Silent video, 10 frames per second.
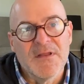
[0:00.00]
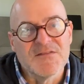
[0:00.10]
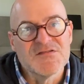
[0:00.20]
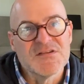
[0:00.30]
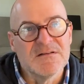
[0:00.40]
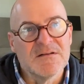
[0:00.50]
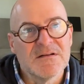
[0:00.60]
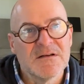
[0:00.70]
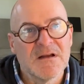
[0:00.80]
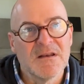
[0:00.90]
I've seen
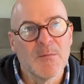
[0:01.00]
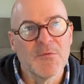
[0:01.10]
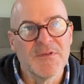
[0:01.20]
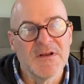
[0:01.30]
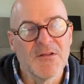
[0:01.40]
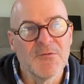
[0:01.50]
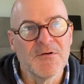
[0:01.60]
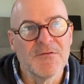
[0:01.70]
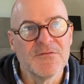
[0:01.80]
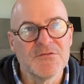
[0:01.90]
a number of the other
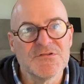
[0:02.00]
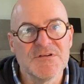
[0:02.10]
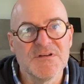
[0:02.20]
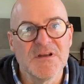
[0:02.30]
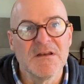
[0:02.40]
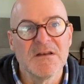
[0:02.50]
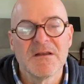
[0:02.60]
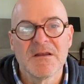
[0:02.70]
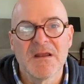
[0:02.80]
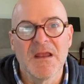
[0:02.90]
interviews you did,
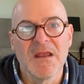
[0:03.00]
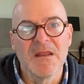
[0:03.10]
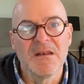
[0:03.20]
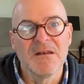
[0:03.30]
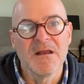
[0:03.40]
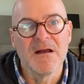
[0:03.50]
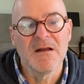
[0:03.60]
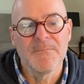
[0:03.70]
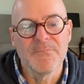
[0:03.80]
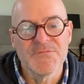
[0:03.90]
and
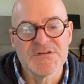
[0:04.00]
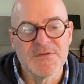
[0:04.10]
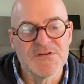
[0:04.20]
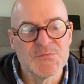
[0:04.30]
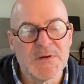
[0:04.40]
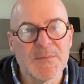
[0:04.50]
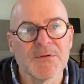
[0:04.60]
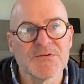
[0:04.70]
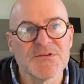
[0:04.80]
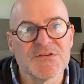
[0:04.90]
some of these
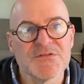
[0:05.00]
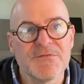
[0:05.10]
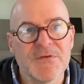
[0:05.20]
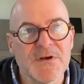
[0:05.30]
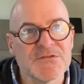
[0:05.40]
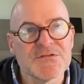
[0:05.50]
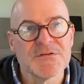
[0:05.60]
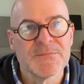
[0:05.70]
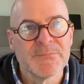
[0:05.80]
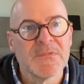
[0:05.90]
people are just
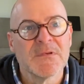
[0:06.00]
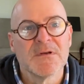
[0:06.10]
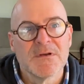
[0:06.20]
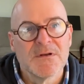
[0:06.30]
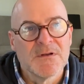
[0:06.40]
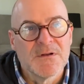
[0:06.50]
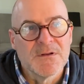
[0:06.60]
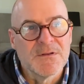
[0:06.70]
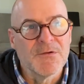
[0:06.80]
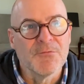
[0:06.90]
fierce.
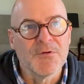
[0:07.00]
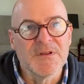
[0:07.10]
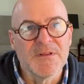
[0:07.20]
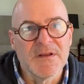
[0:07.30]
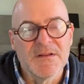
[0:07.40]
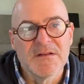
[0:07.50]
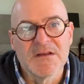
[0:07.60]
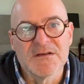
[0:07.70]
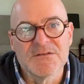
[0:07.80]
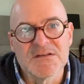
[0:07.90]
They're really,
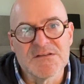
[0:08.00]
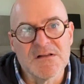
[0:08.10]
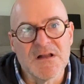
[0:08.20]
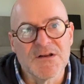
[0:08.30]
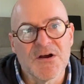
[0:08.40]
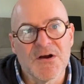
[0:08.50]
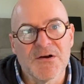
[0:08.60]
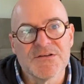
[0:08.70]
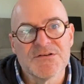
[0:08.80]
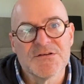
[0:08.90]
takes a lot of
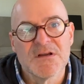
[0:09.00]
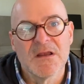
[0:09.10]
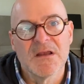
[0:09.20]
courage